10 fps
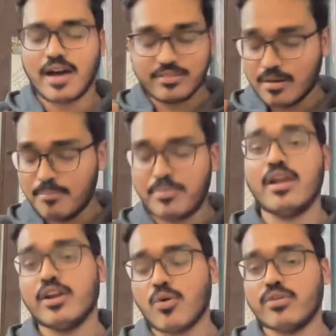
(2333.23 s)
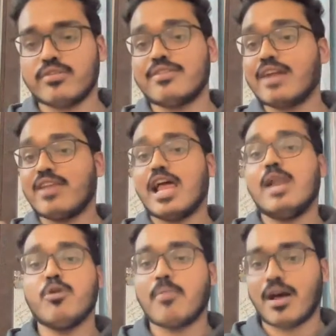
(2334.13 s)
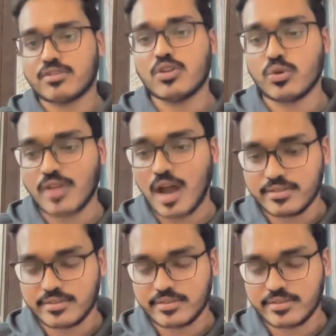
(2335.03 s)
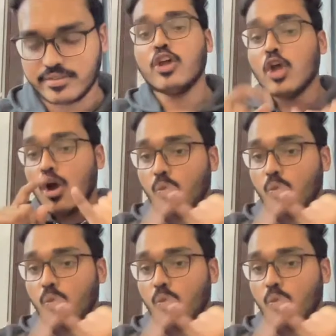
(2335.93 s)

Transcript: It's a brilliant courses that will help you master those hard skills.